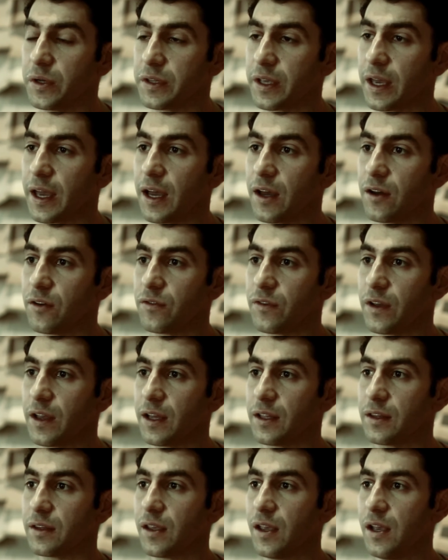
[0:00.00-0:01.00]
to have,
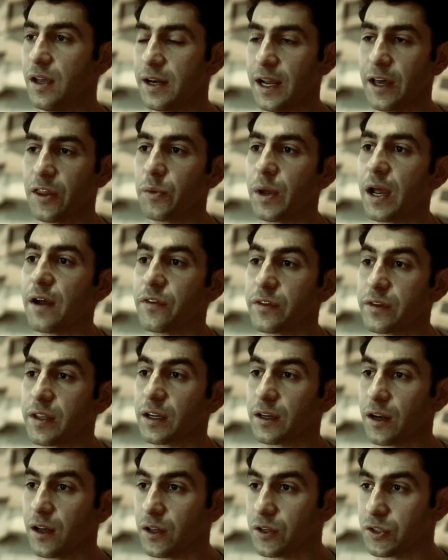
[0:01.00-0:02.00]
and now that we have the
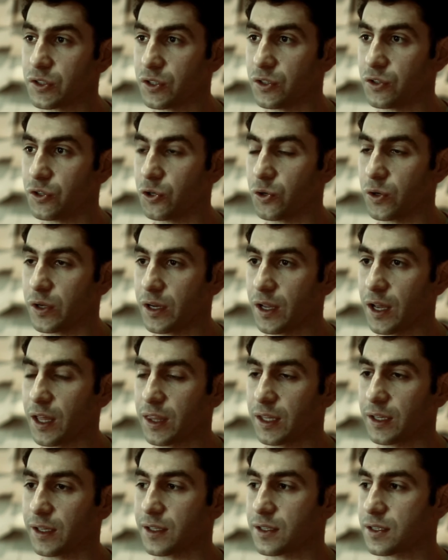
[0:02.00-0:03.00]
technology to do it, I
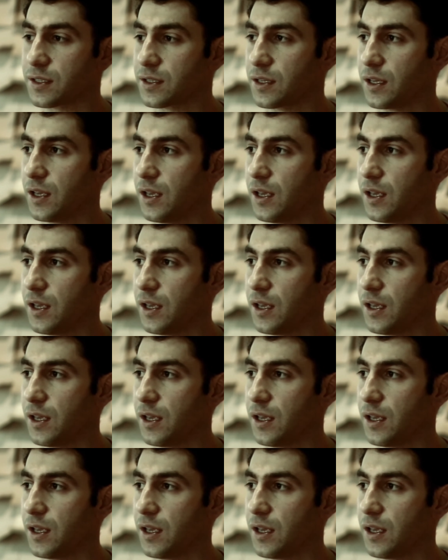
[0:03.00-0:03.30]
think it's